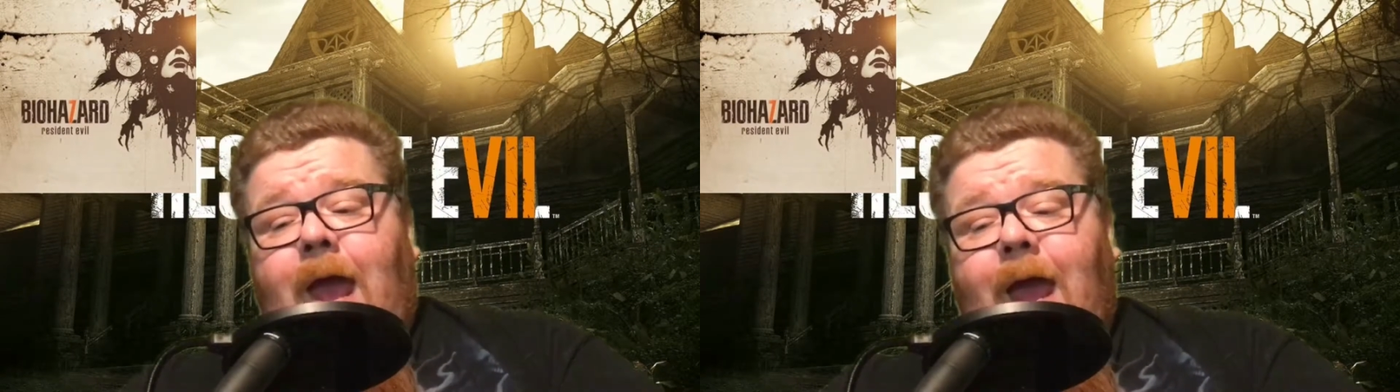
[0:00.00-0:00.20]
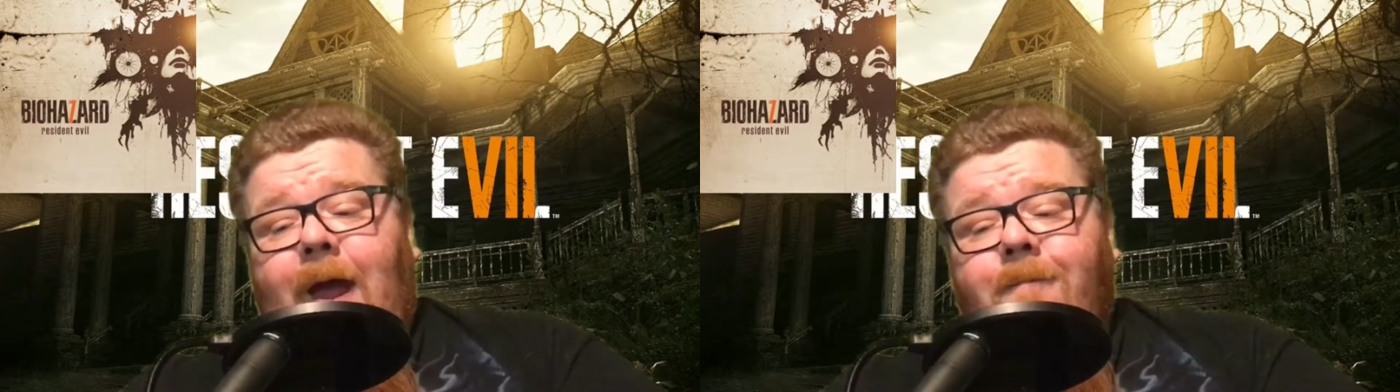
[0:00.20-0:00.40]

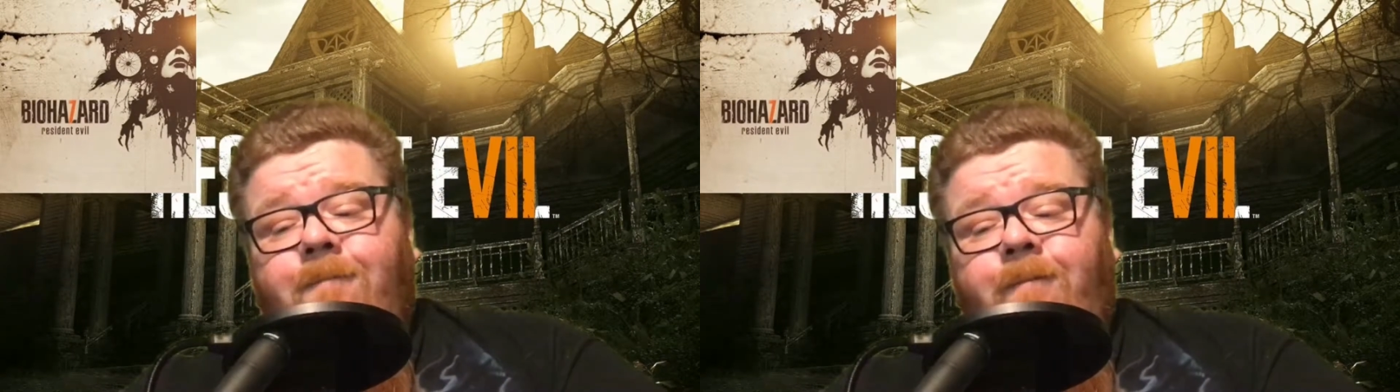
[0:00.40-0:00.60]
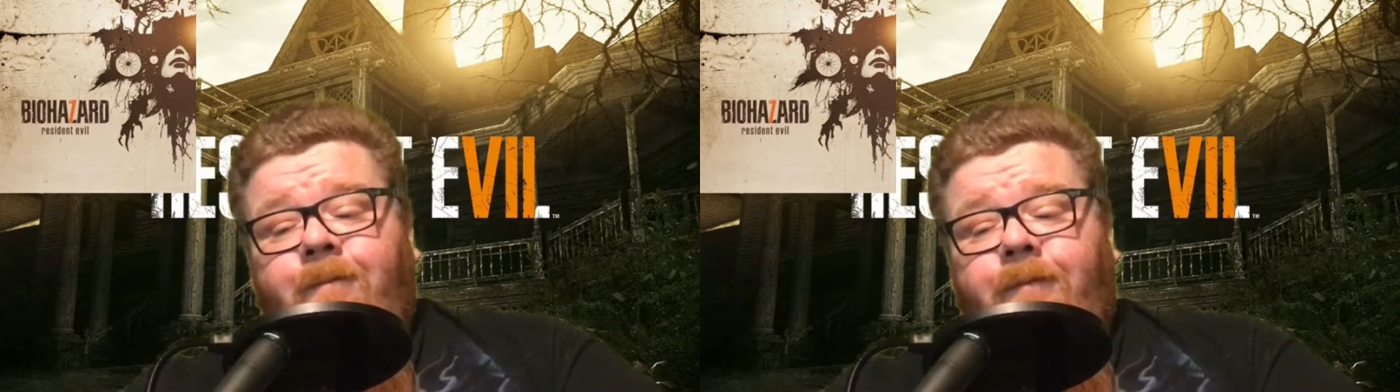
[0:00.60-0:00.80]
And
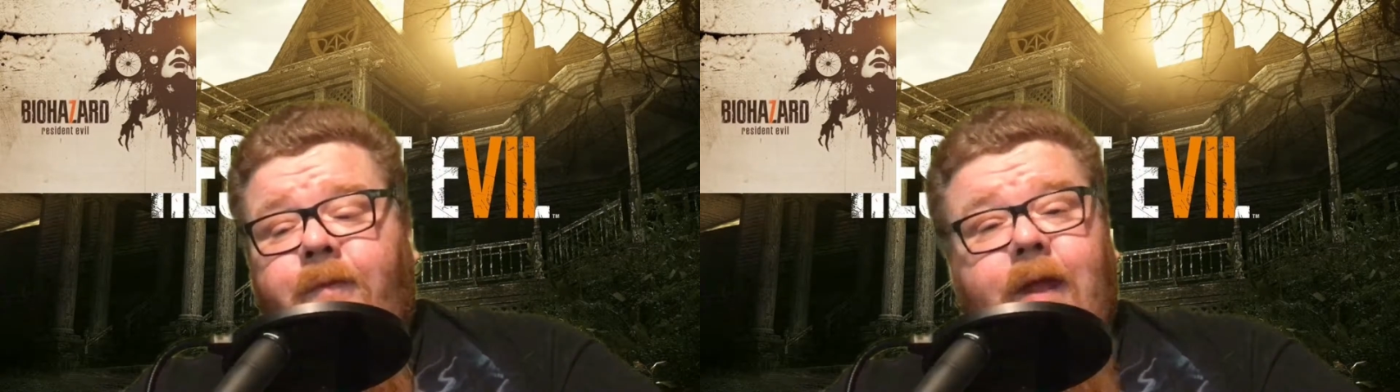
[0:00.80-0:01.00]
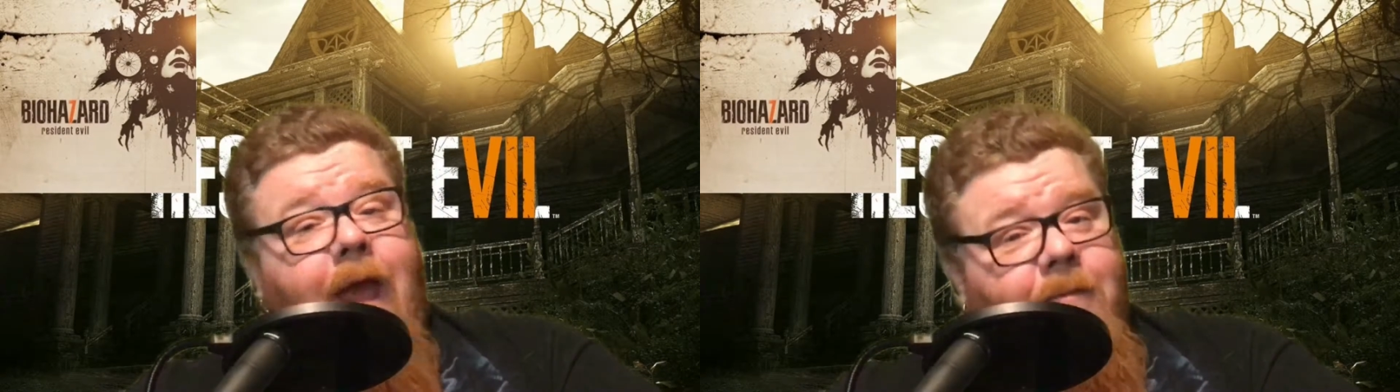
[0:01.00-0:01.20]

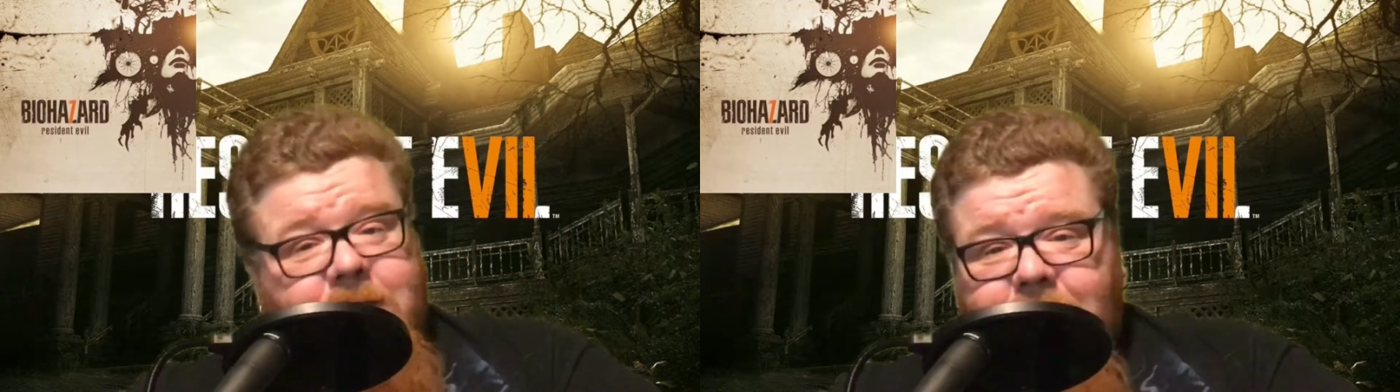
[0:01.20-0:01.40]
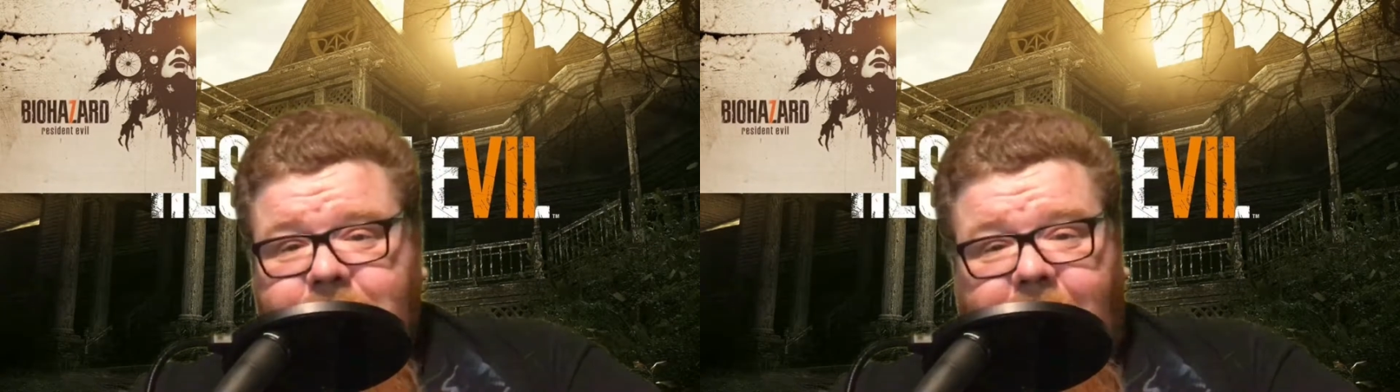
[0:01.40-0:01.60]
the
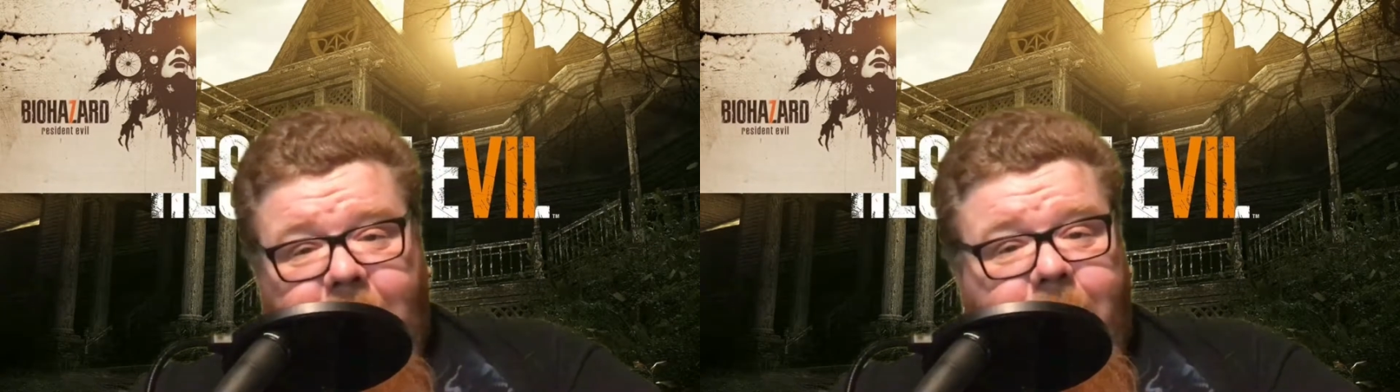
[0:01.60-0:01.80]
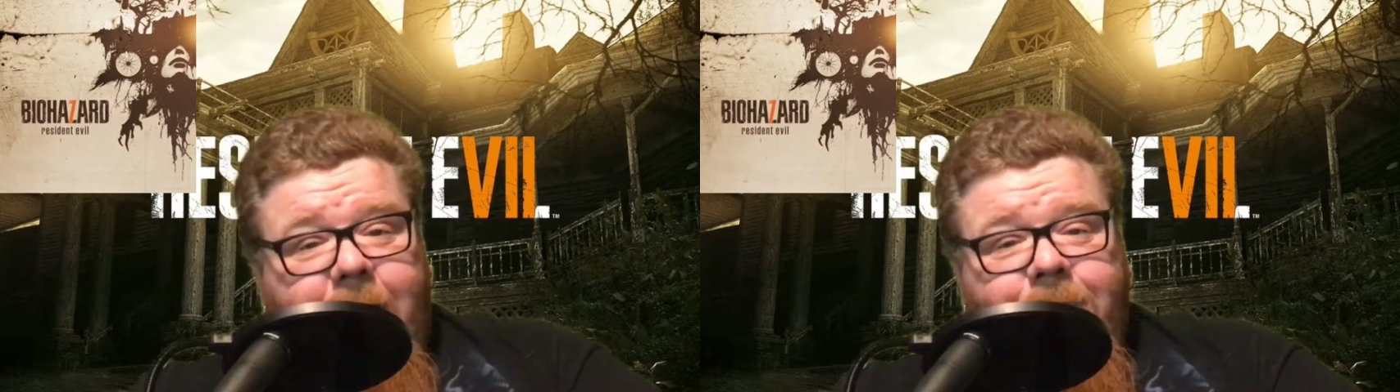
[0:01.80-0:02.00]
game's still
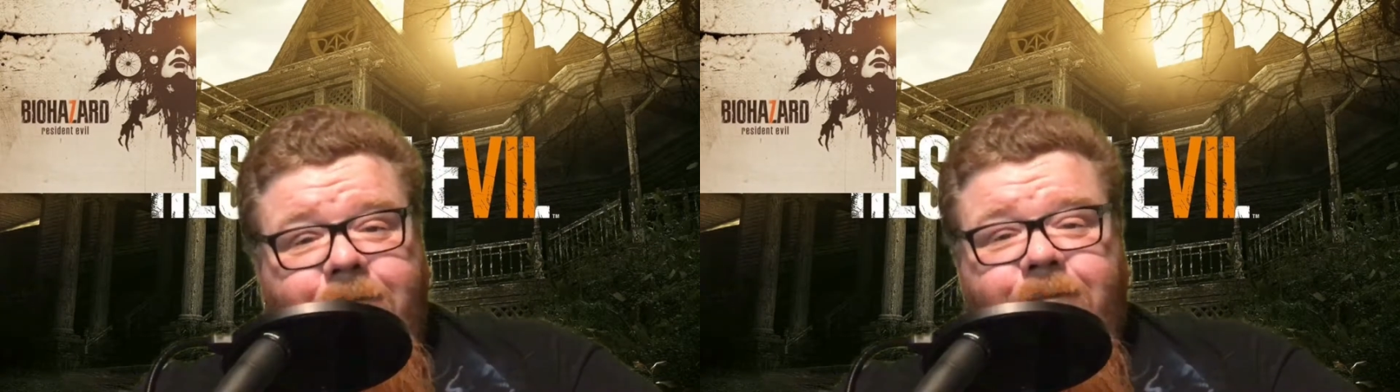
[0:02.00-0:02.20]
scary.